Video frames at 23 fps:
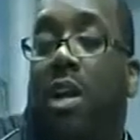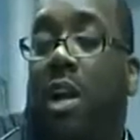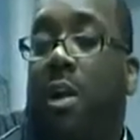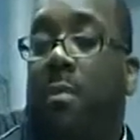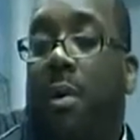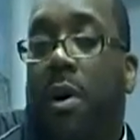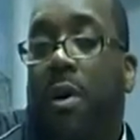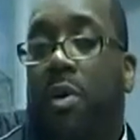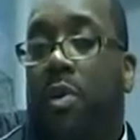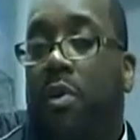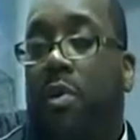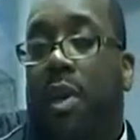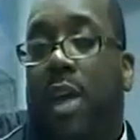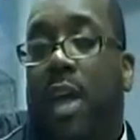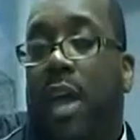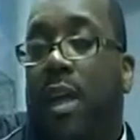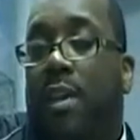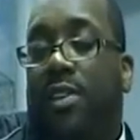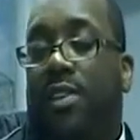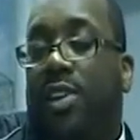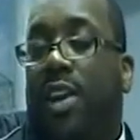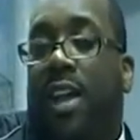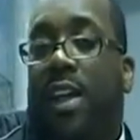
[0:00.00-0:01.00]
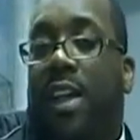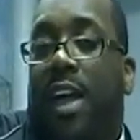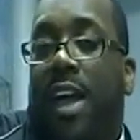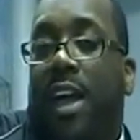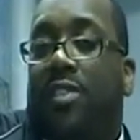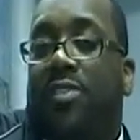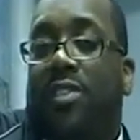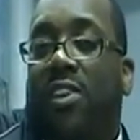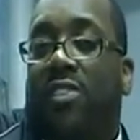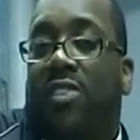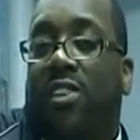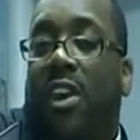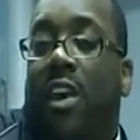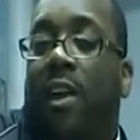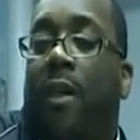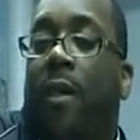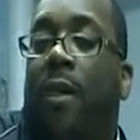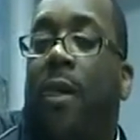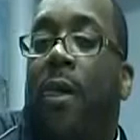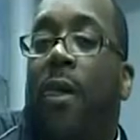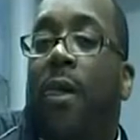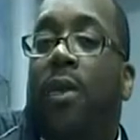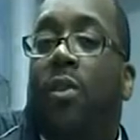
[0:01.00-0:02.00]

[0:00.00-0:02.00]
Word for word: come on, you can't check, cash that check.